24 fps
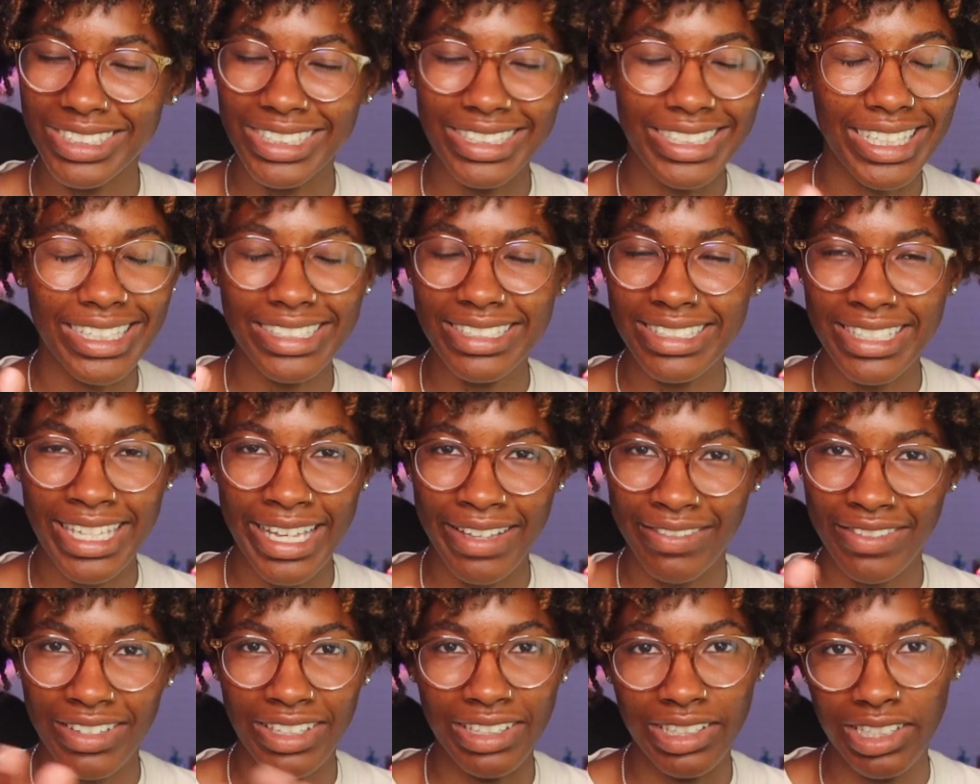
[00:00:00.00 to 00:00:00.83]
It doesn't
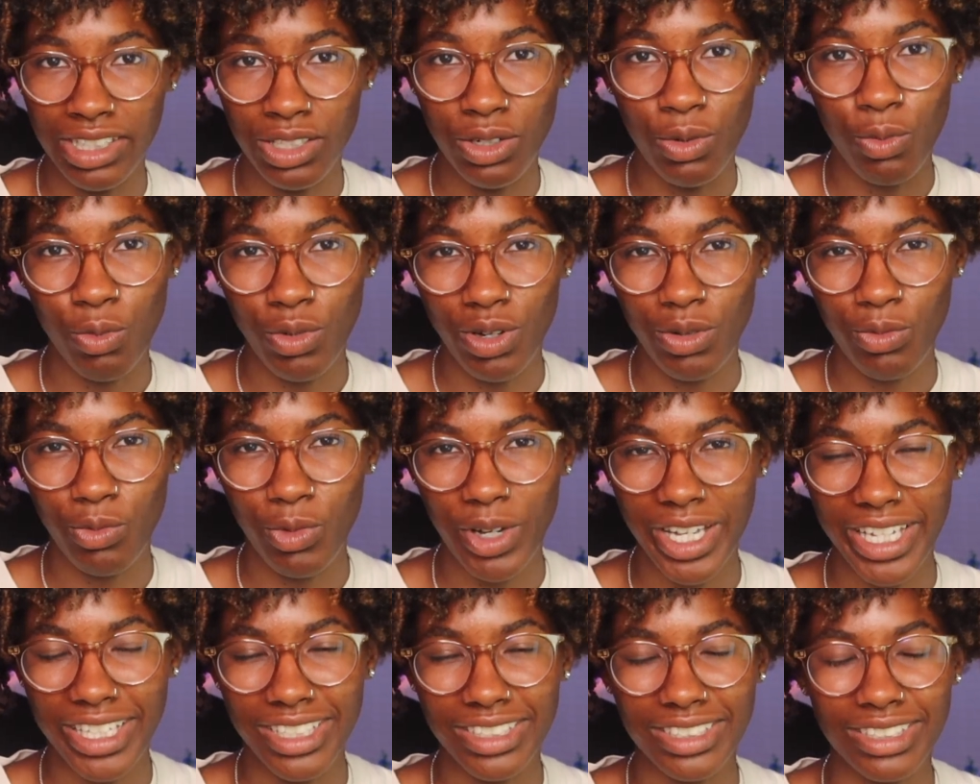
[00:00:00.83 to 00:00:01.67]
have to look one
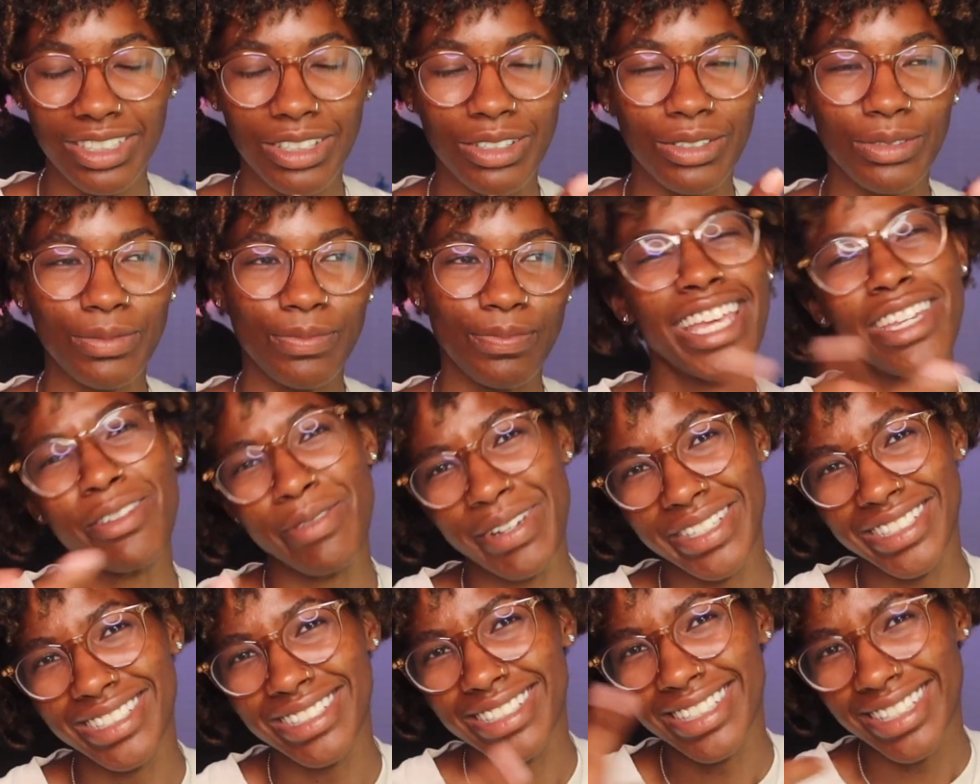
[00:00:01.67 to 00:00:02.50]
way. So
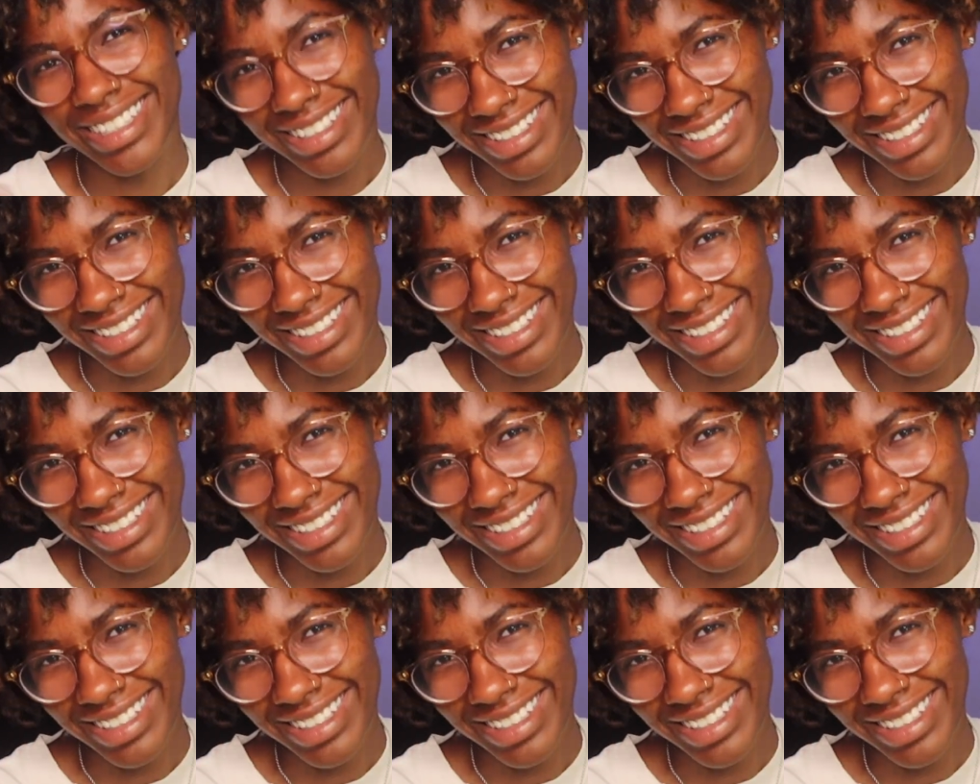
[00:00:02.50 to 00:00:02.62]
anyways,